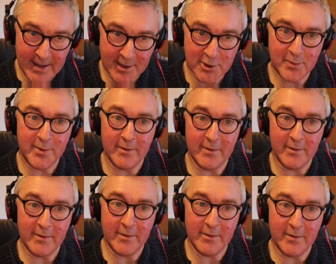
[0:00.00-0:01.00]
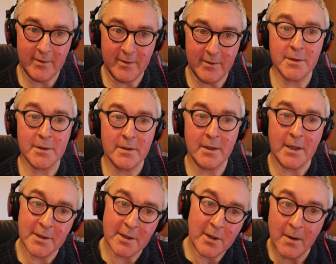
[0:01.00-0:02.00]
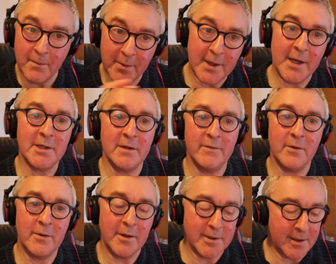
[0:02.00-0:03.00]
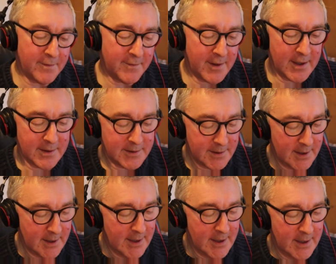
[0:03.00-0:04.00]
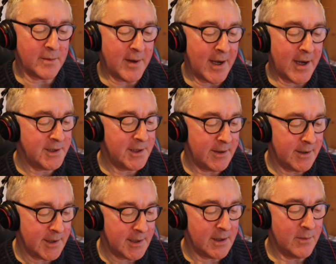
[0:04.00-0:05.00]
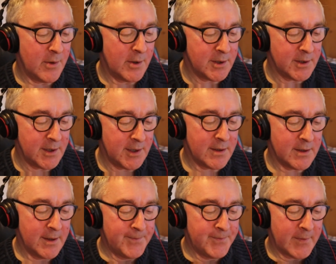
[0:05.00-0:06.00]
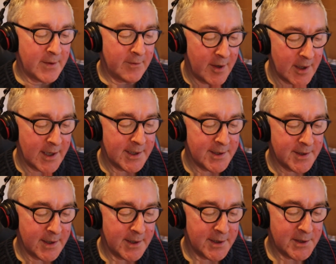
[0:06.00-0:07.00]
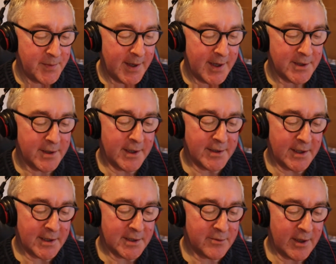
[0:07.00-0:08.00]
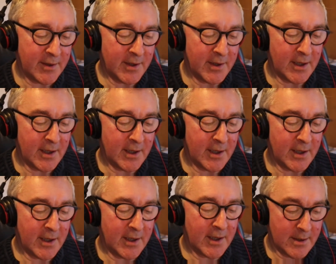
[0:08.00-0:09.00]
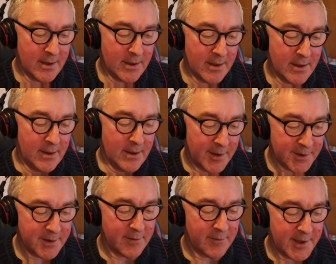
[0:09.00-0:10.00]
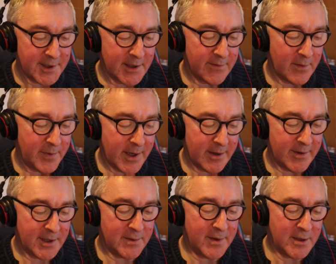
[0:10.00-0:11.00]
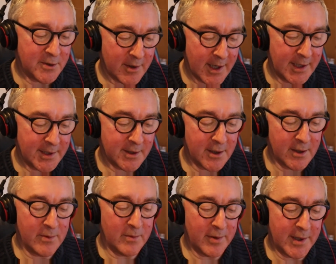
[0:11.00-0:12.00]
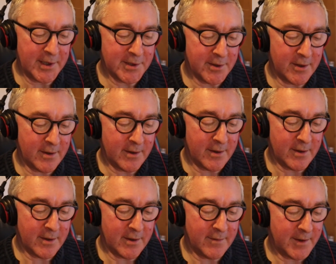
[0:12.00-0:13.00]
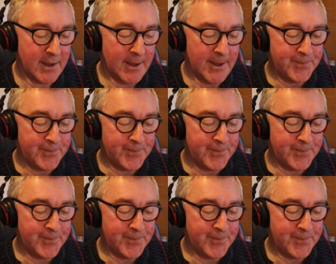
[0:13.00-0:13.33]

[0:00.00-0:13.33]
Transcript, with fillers: attribute of force that is a combination of all those other things. There's a passage here it says Hermogenes realize that a speech that is extremely clear runs the risk of appearing to be trite, commonplace, or obvious.